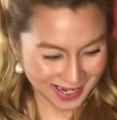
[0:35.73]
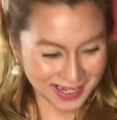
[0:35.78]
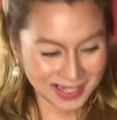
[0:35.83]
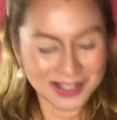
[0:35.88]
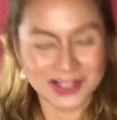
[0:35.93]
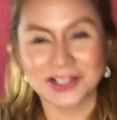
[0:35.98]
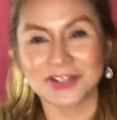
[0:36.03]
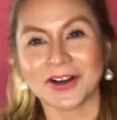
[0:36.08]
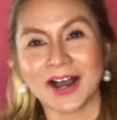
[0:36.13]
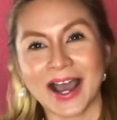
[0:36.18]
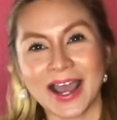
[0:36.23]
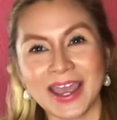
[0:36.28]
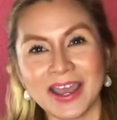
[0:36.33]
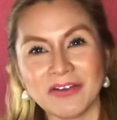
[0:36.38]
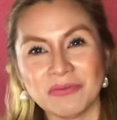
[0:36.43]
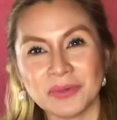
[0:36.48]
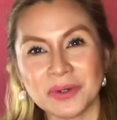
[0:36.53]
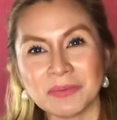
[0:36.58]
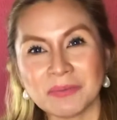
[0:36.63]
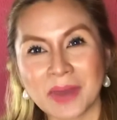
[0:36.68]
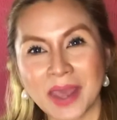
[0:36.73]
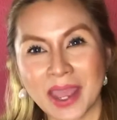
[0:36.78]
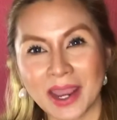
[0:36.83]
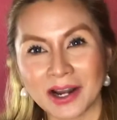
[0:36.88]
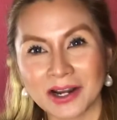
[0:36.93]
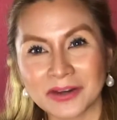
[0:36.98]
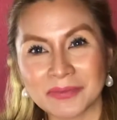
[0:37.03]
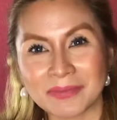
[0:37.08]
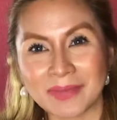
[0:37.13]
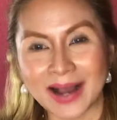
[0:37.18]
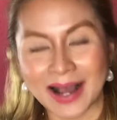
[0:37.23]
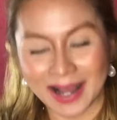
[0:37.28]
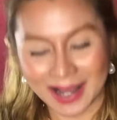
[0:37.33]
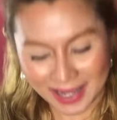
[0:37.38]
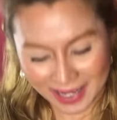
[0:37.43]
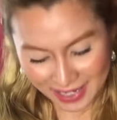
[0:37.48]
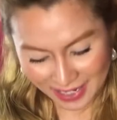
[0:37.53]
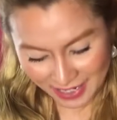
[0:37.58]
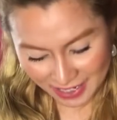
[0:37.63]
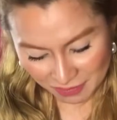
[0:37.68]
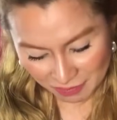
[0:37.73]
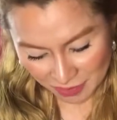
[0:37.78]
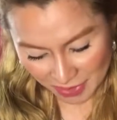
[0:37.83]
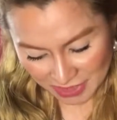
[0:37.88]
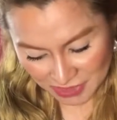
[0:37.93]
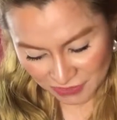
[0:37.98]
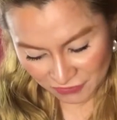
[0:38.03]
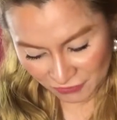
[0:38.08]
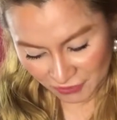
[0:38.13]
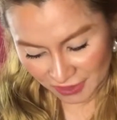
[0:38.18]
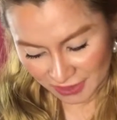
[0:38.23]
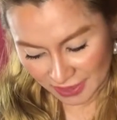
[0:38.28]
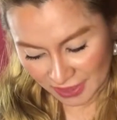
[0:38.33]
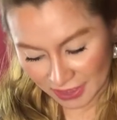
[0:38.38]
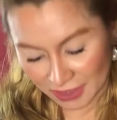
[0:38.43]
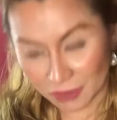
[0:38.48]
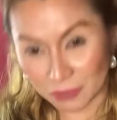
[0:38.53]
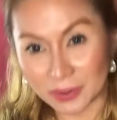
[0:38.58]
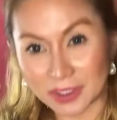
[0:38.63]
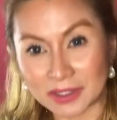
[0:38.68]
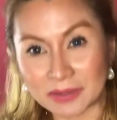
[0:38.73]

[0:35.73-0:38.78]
So I have prepared my best friend here with